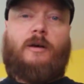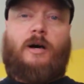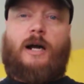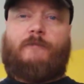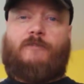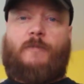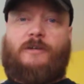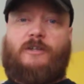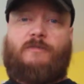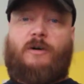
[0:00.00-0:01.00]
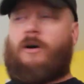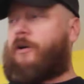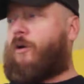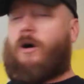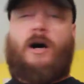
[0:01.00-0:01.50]
hot fermented,
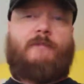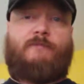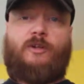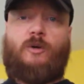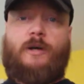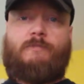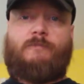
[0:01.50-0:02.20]
hot fluid